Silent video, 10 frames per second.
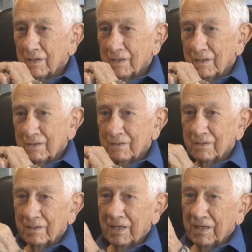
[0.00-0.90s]
And
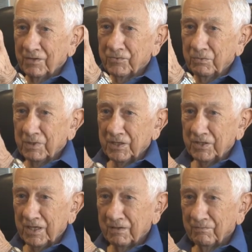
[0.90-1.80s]
I left them like
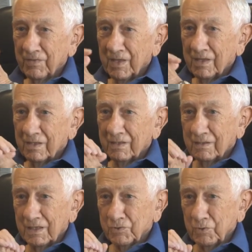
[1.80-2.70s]
that, and
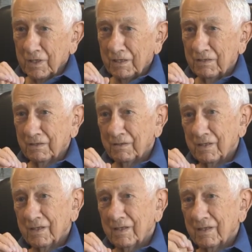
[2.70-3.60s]
that's what I did.
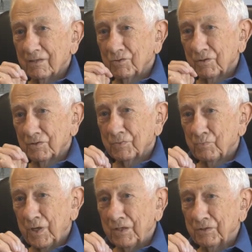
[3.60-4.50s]
So I was
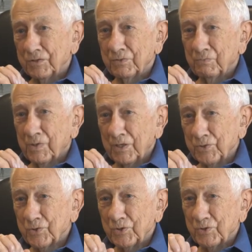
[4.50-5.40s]
practicing brain
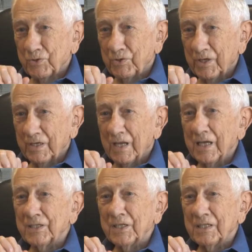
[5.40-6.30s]
surgery at
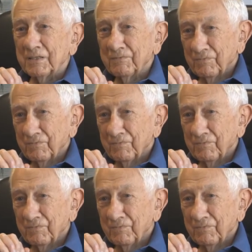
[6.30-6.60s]
nineteen.